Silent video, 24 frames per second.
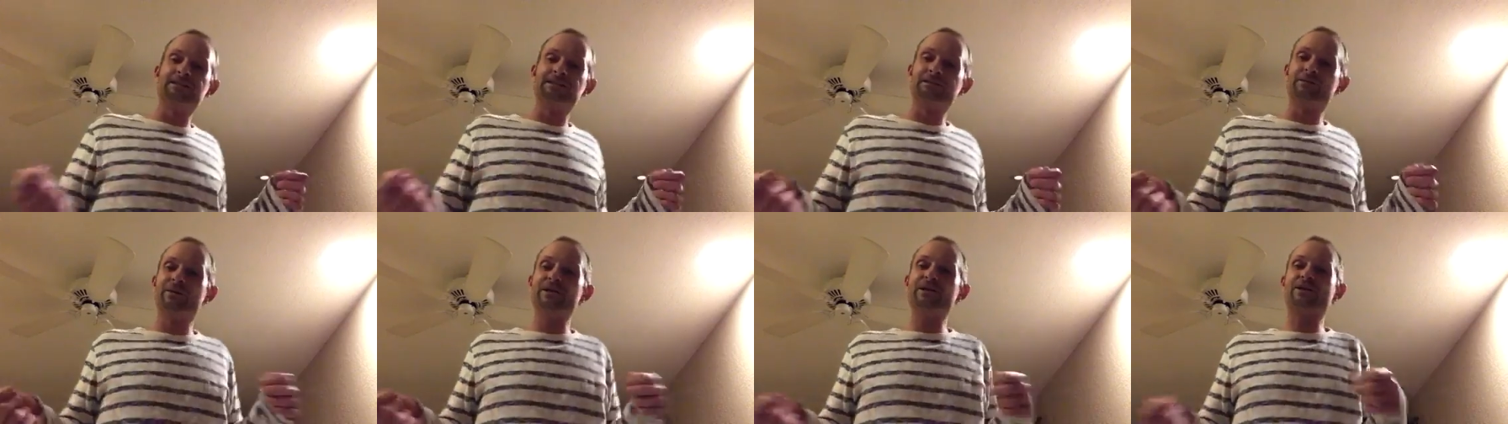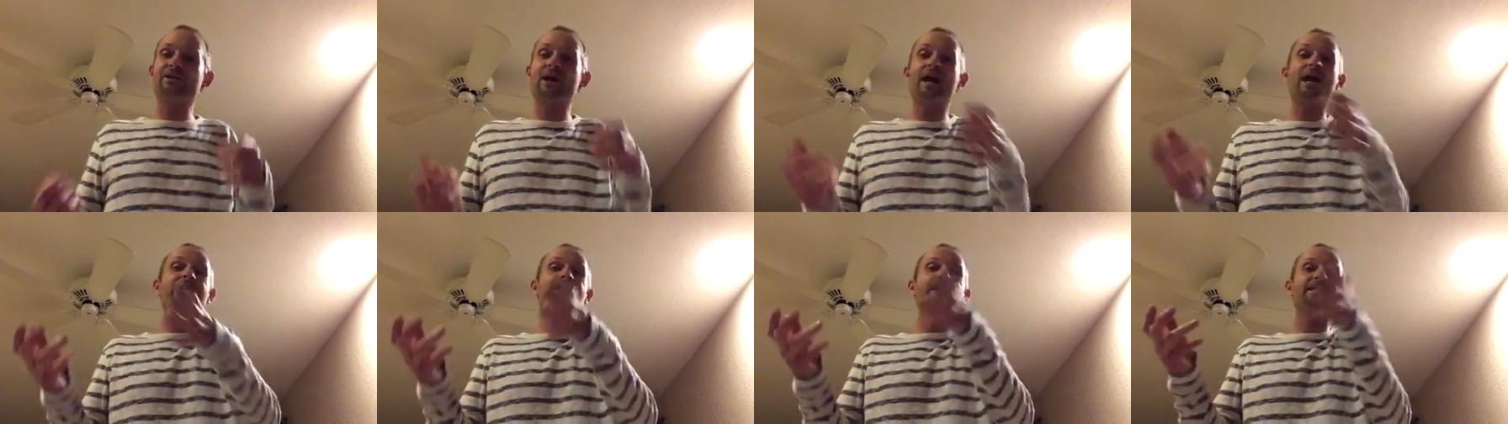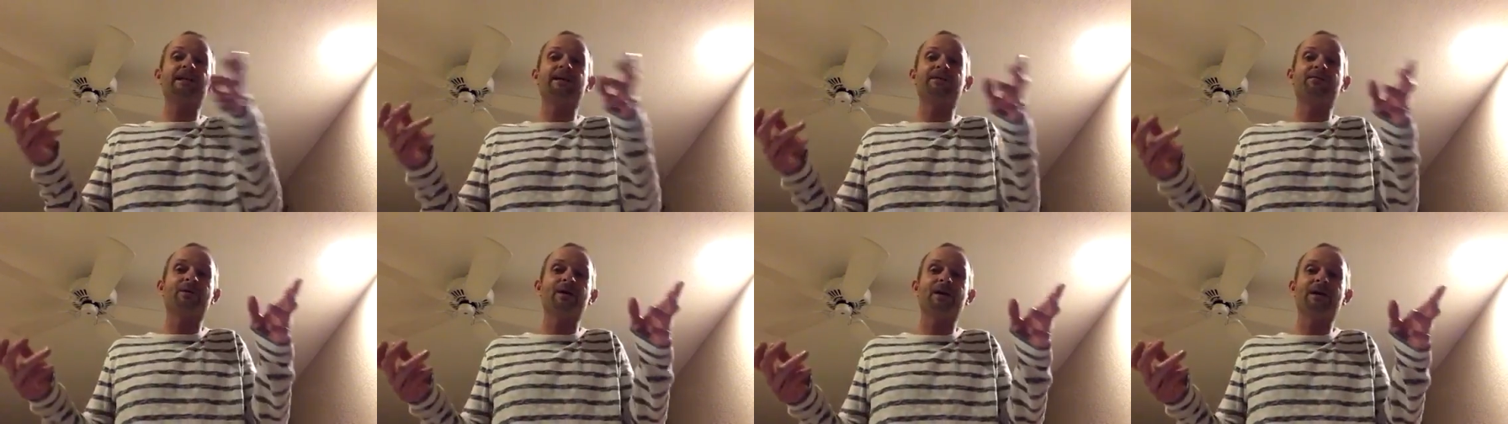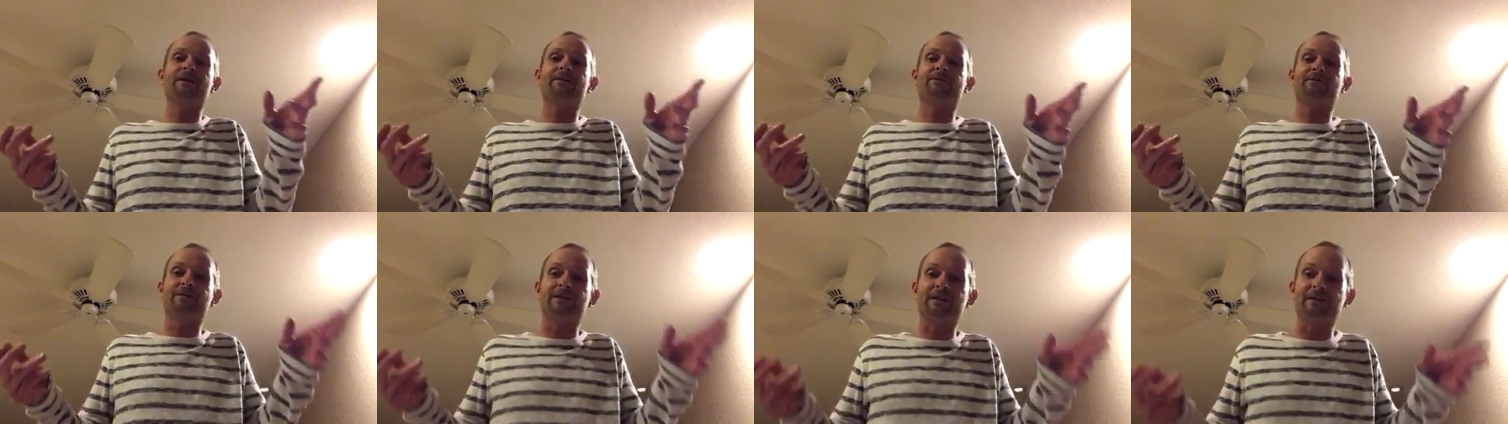We tried to get
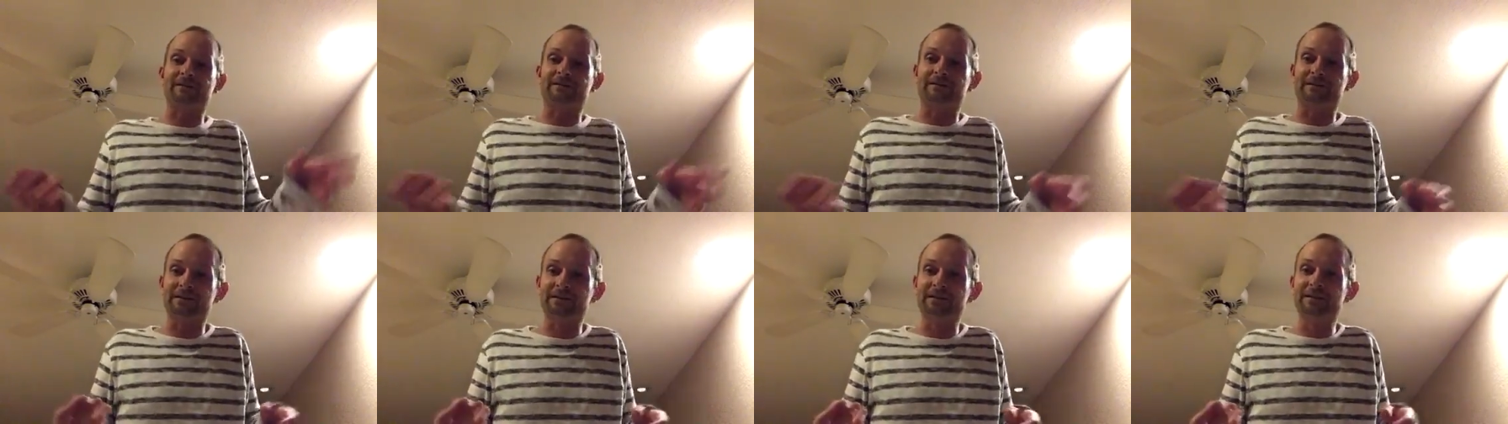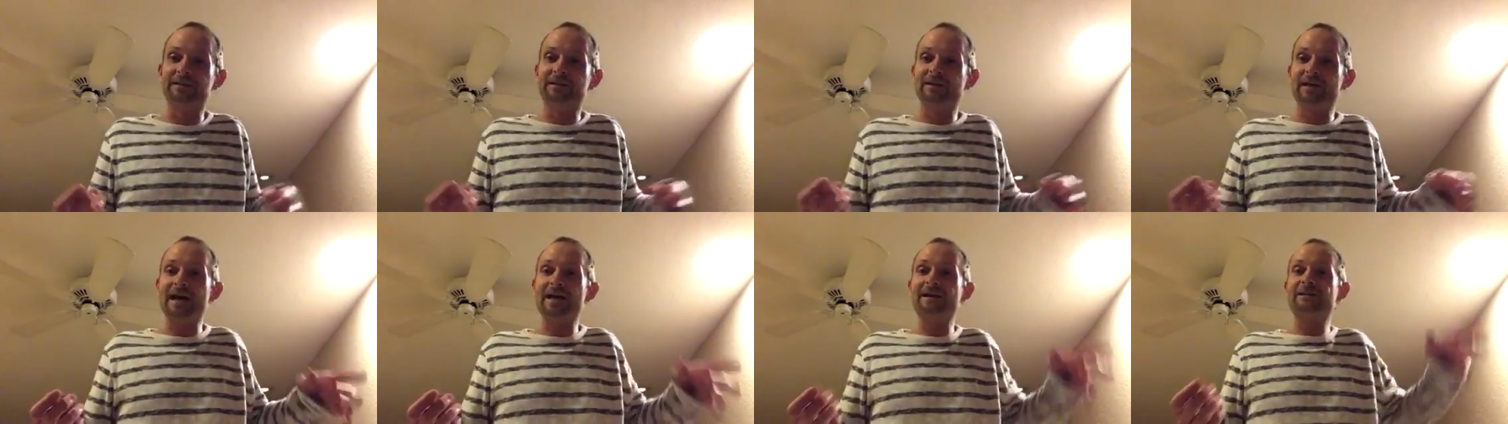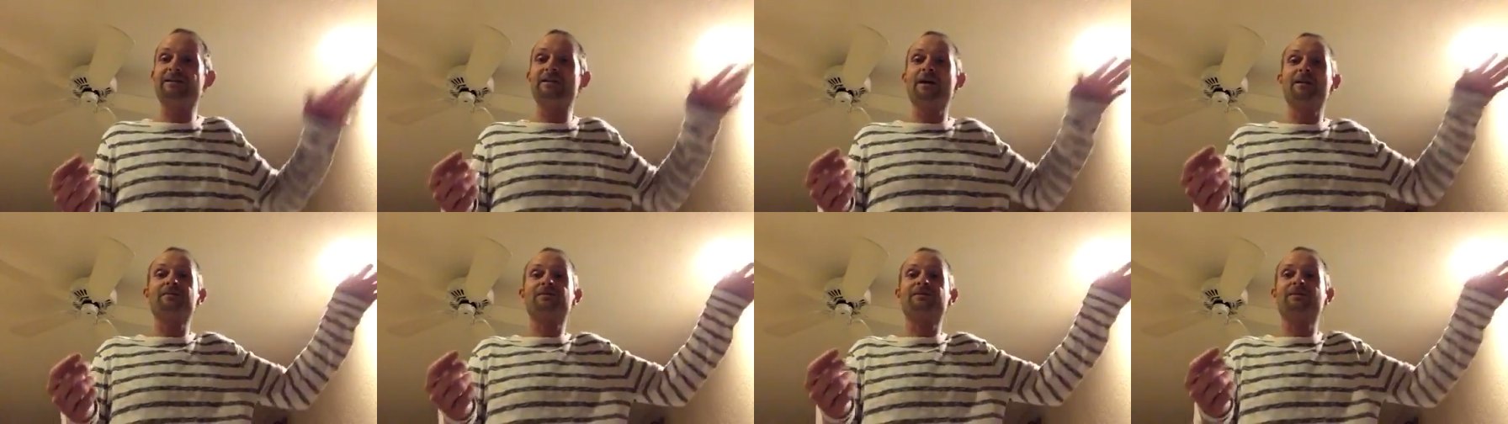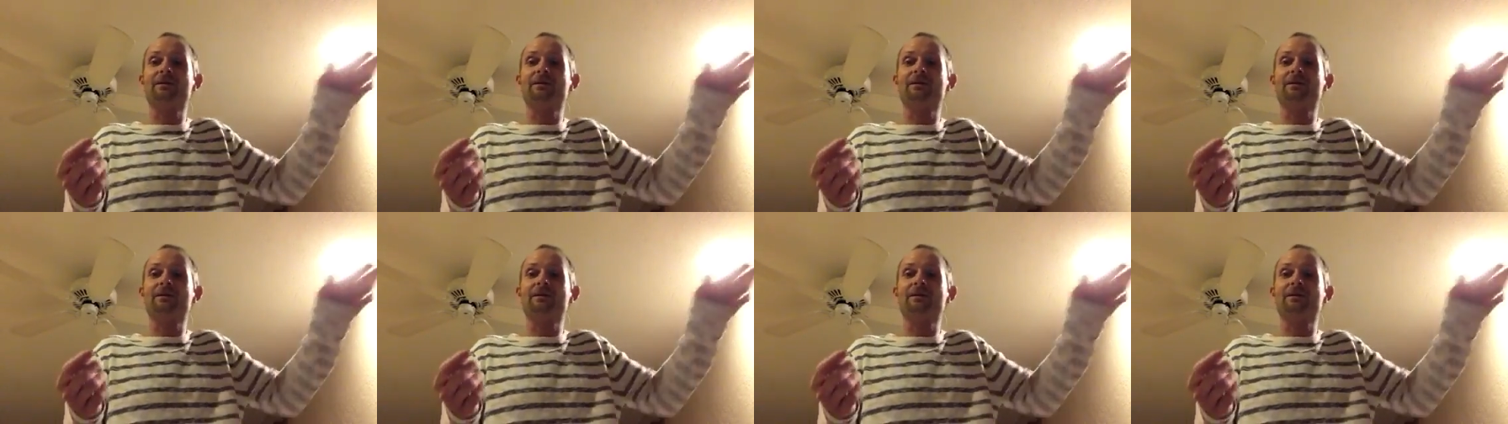rid of it. I dumped